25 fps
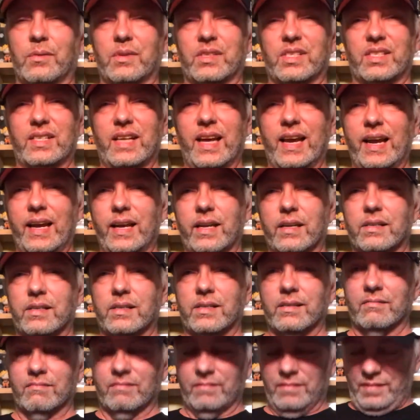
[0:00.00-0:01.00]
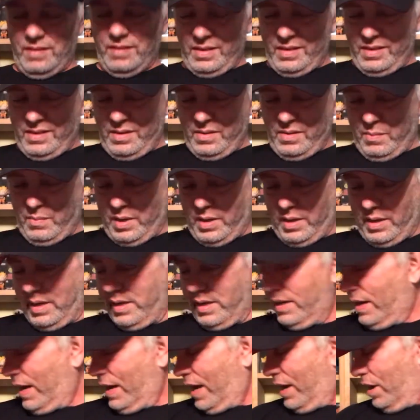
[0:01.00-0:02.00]
It stinks.
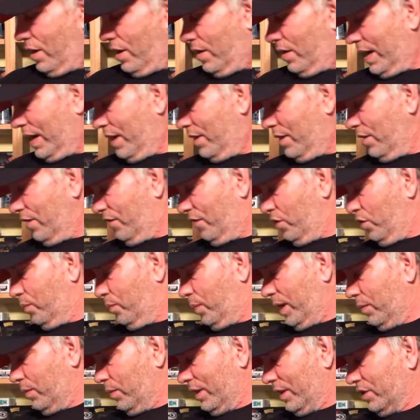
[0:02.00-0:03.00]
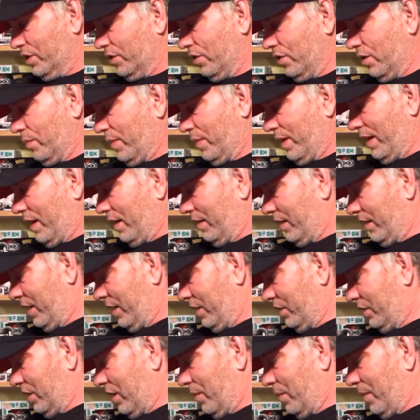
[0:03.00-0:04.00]
But I know I know a few people that's going to be out
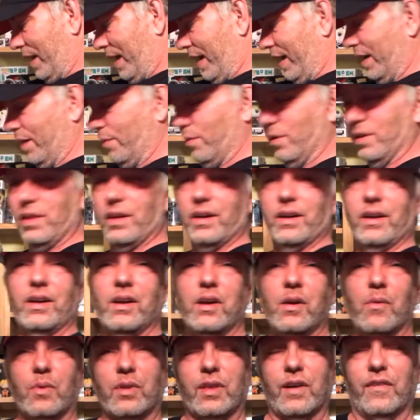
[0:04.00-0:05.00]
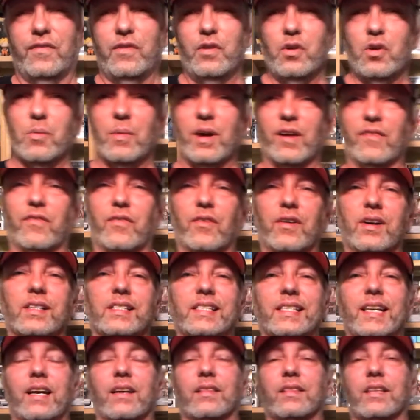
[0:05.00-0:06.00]
there, so I'll be hanging with a with a few of my
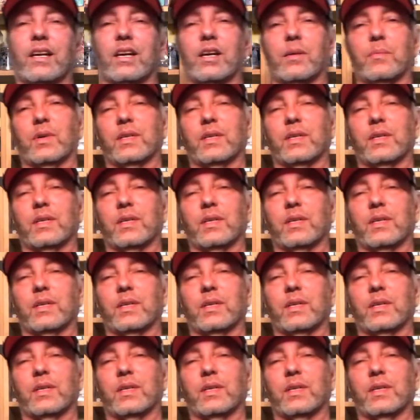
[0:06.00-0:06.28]
friends out there.